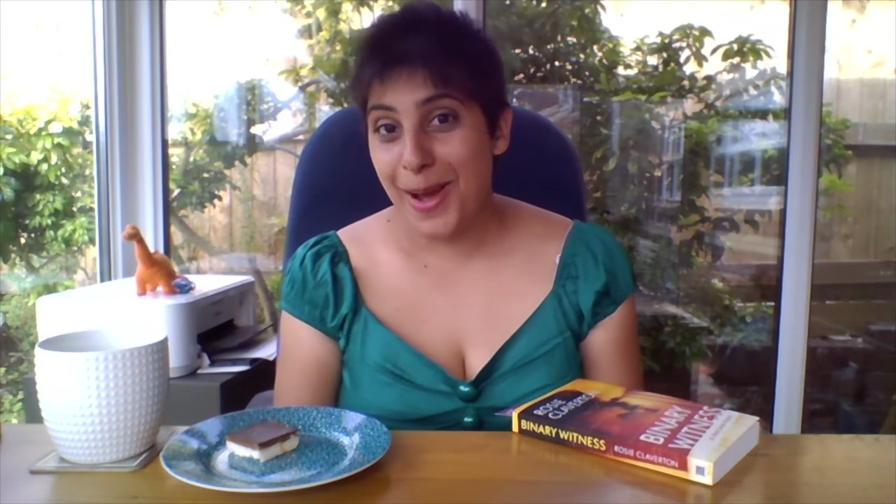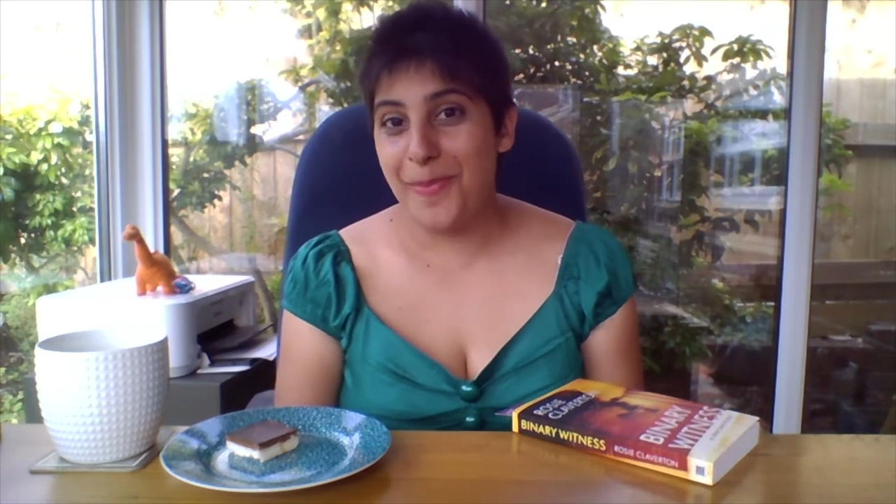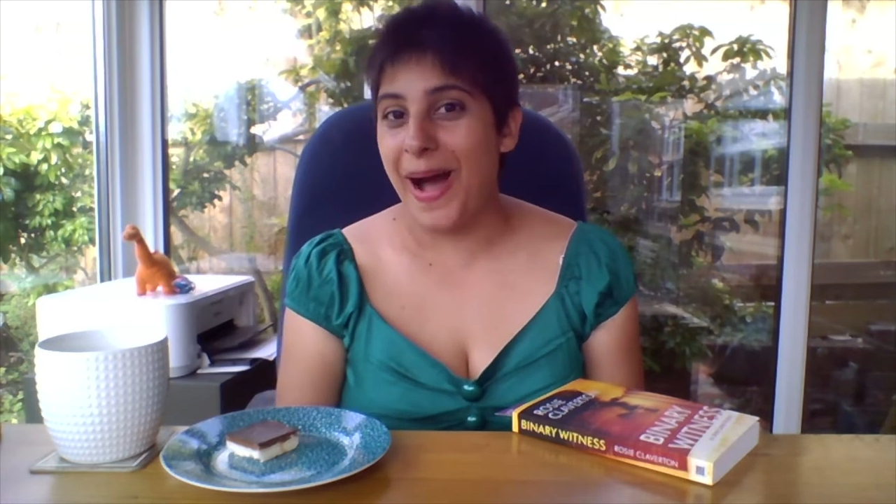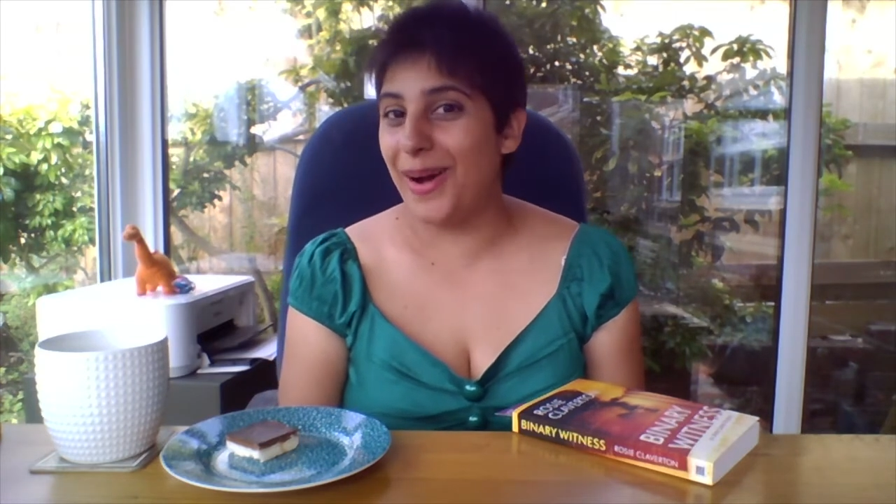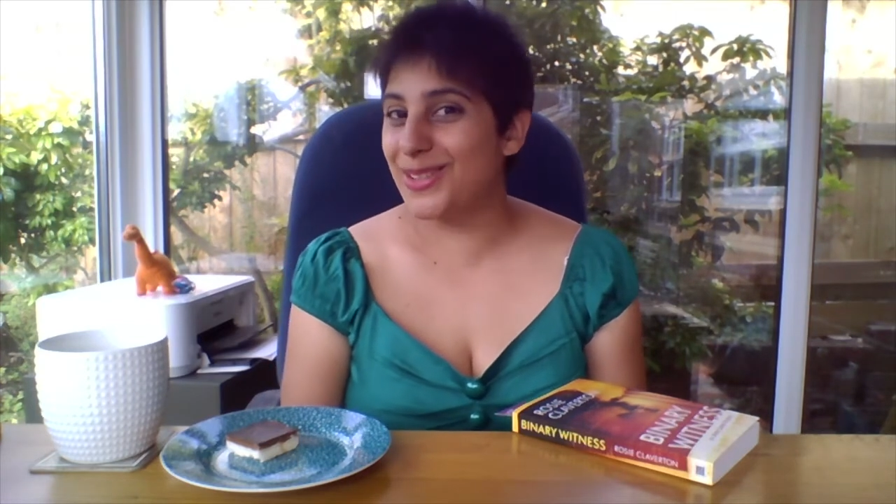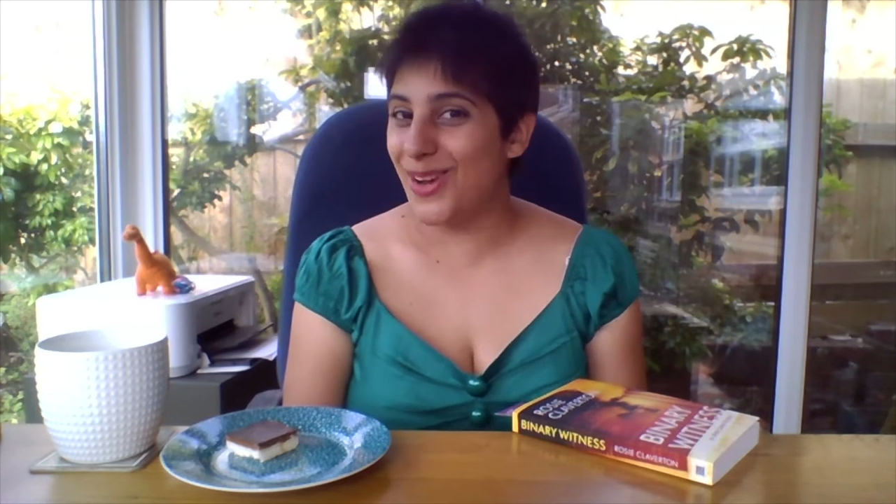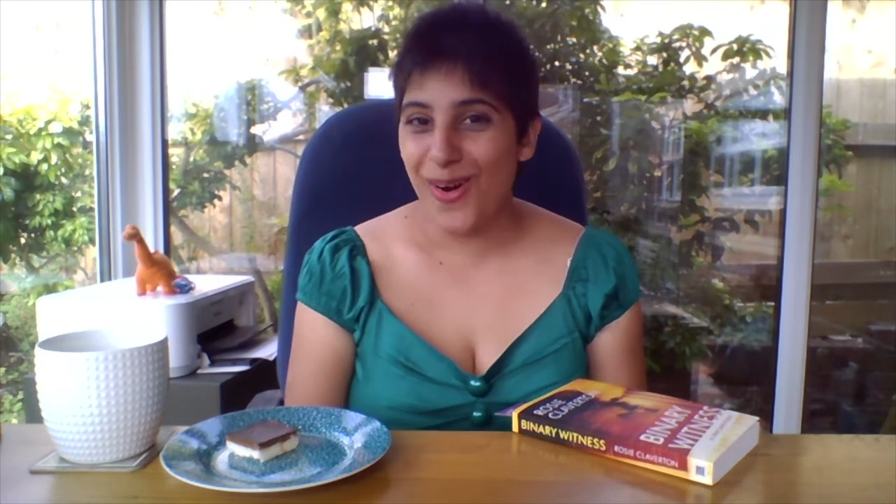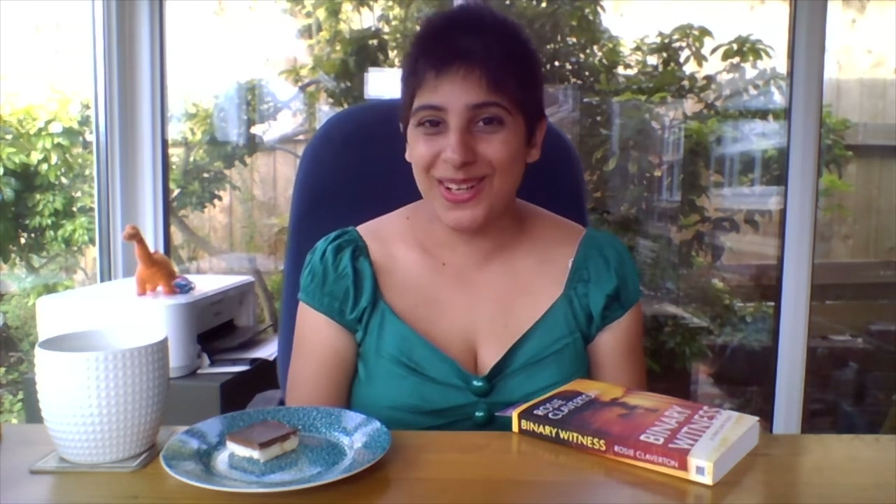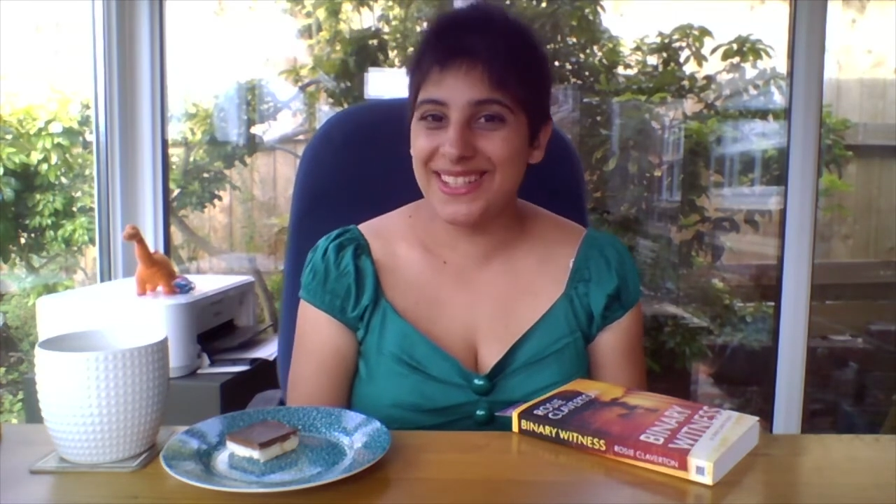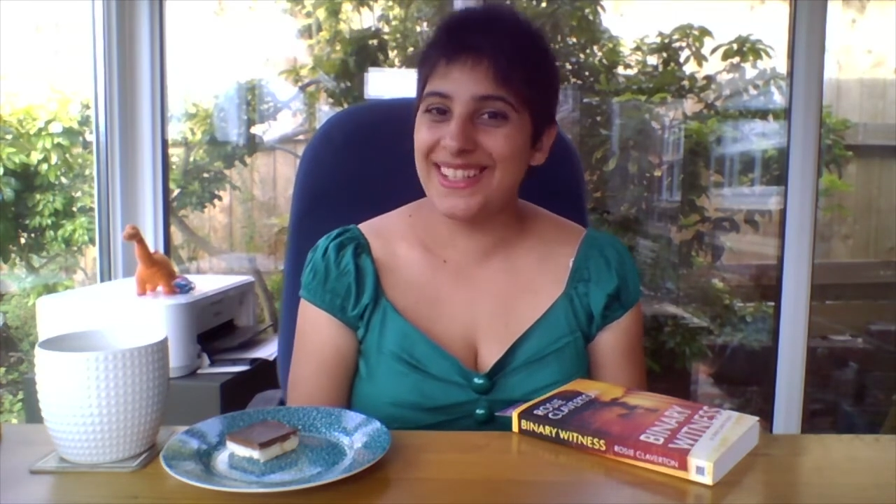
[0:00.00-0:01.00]
about
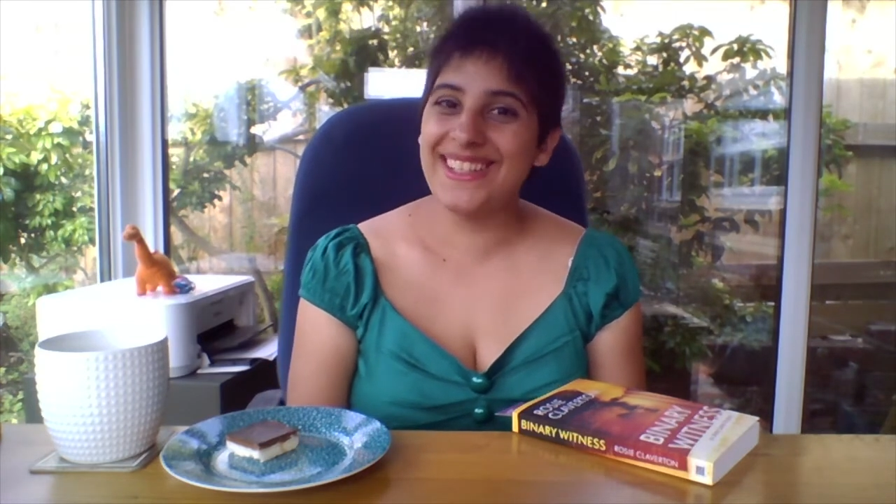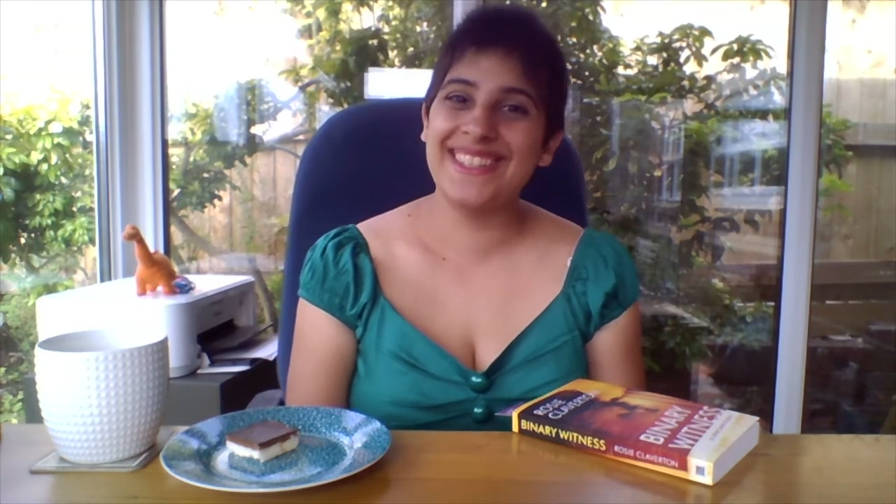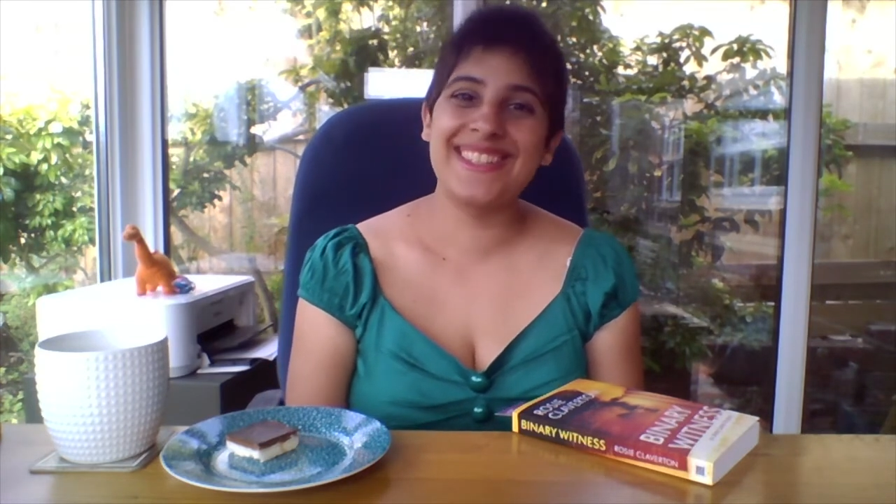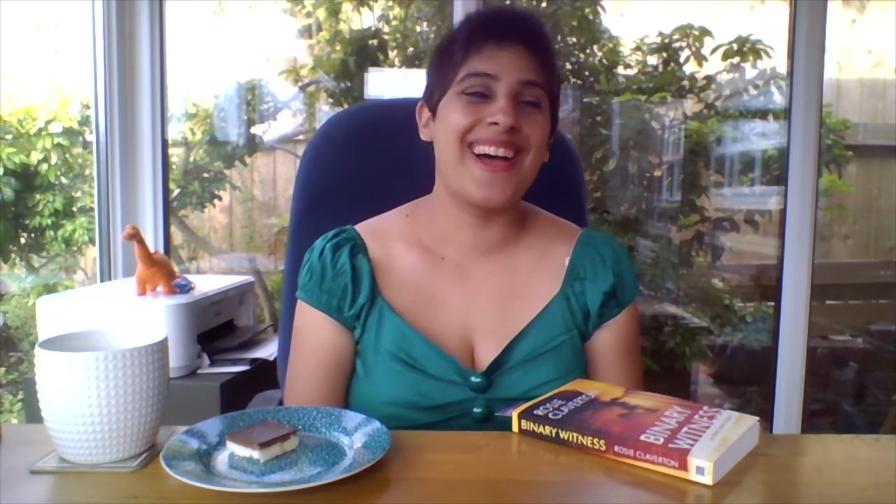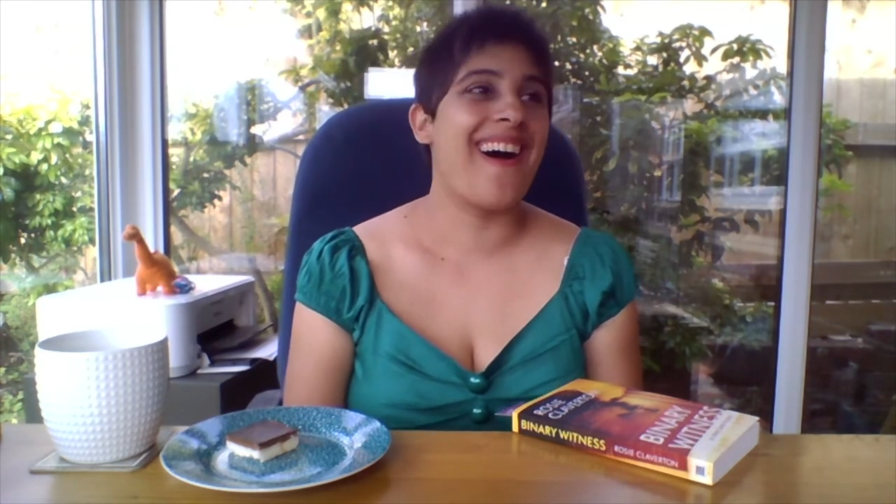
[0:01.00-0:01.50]
doctors.